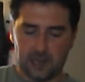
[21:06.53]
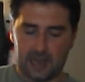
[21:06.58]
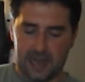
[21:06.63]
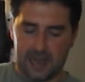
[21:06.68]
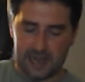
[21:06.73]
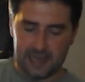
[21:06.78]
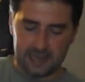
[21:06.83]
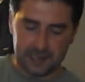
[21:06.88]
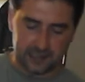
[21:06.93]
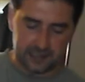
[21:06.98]

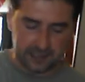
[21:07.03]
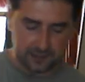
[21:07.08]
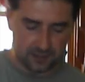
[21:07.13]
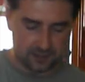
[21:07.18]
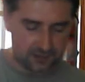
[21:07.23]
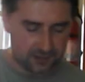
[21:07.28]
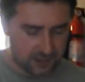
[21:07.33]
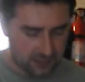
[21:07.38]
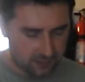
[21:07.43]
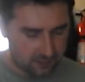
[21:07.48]
And in
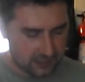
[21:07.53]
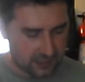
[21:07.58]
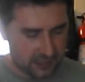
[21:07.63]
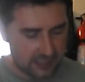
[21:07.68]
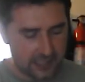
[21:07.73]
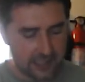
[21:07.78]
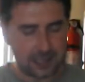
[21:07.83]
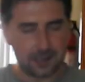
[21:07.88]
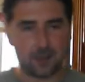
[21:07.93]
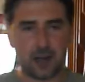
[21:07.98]

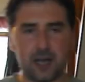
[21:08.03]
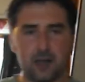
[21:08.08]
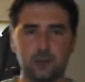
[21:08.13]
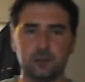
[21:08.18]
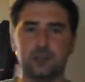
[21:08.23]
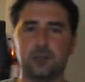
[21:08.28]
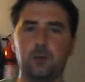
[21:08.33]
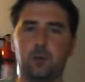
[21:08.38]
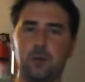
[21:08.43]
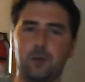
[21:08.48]
theory, in
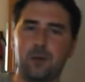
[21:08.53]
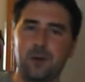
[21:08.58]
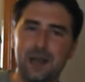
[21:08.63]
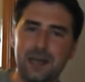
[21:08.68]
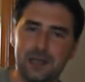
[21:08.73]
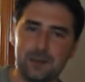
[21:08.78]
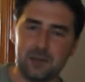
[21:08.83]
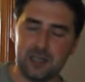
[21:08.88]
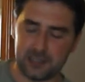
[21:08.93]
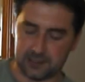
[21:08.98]
about
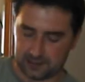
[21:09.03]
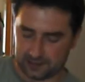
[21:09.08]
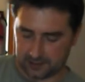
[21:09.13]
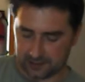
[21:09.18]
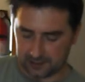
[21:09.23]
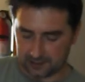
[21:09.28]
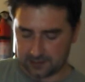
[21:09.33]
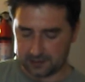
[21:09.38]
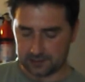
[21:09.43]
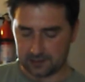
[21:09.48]
20 minutes,
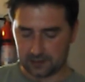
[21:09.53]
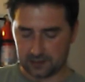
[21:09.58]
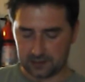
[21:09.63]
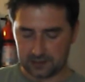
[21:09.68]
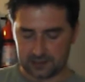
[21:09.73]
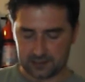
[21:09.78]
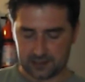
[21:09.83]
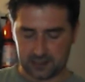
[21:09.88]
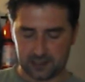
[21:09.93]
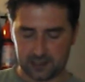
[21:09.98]
this is going to
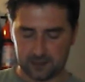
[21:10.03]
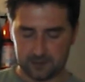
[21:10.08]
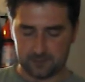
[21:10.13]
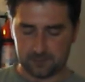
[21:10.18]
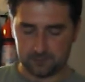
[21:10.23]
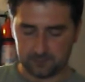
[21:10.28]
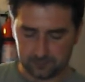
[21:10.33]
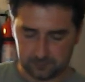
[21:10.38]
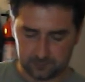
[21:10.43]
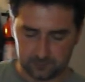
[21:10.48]
start
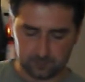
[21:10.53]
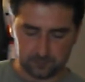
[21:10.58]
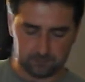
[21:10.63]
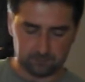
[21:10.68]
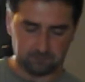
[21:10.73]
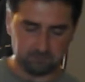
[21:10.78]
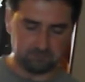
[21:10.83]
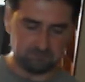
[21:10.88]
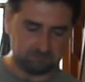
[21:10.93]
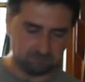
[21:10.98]

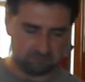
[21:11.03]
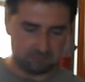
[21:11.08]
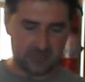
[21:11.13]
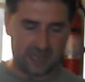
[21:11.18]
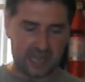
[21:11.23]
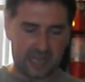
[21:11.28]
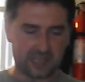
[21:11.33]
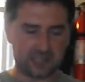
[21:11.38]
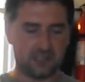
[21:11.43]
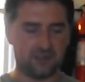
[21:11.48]

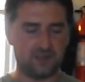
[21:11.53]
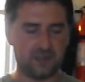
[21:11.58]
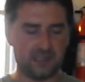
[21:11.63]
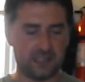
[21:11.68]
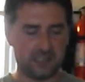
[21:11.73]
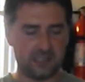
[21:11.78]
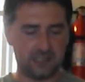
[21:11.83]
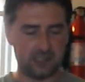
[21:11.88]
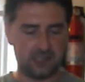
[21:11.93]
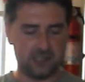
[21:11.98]

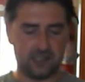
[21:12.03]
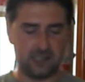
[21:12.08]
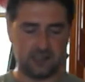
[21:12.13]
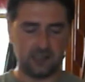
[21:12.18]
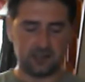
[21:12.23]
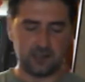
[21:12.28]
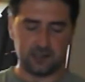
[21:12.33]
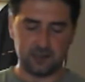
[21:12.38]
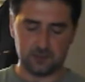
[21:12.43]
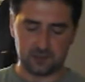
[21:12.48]
activating the
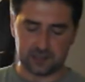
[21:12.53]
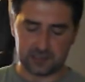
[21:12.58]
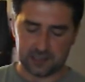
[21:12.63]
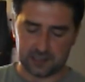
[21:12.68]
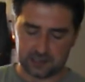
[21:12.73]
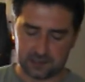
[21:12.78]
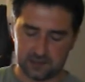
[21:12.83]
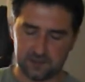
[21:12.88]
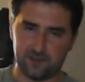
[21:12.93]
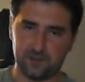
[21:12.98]
yeast and it will
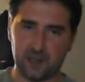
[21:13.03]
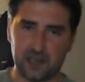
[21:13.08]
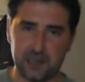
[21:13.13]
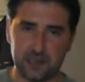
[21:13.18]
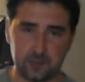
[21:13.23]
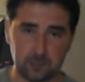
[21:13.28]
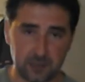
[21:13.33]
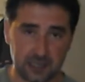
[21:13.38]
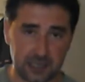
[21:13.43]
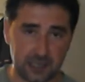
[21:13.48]
start to
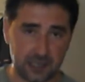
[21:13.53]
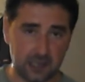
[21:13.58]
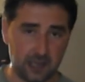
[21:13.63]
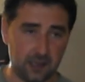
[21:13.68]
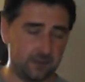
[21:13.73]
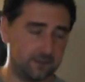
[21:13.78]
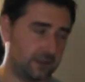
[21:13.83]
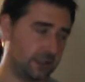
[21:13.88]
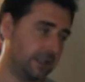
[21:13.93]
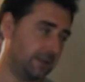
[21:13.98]
divide and be
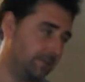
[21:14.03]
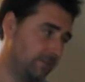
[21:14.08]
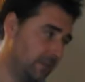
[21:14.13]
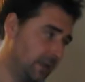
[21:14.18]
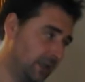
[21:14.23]
lovely.